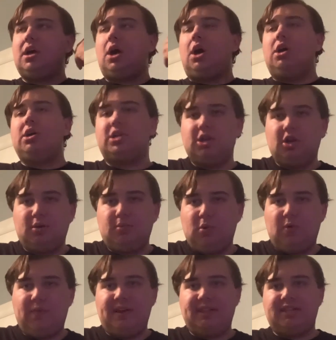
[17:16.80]
a good
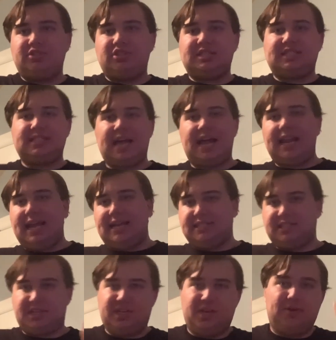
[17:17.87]
movie that's just not
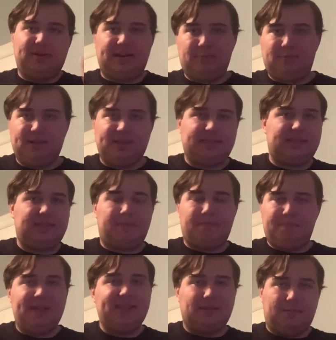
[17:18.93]
executed with the
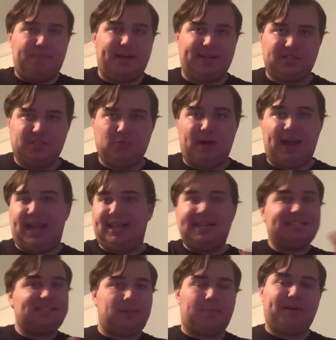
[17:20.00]
in the best way, and
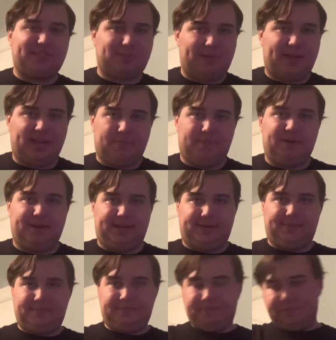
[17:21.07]
that's the best way you could put it.
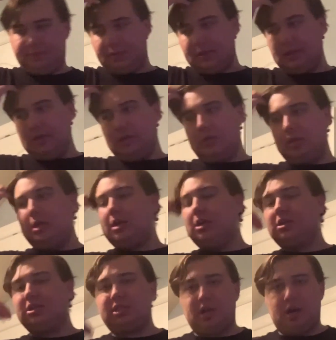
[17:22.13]

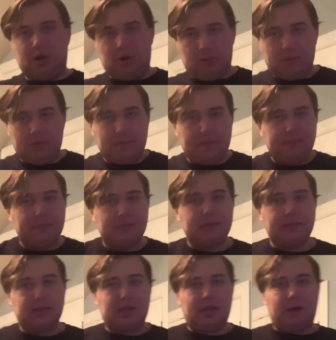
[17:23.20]
So,
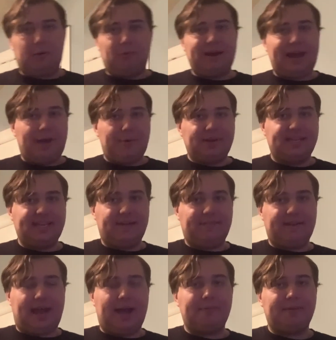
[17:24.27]
what I would give
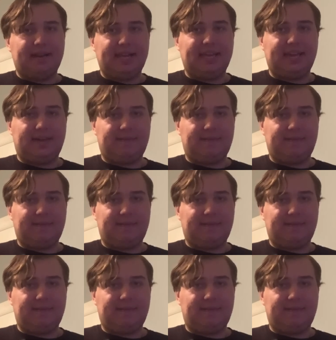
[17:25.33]
it, I'm gonna give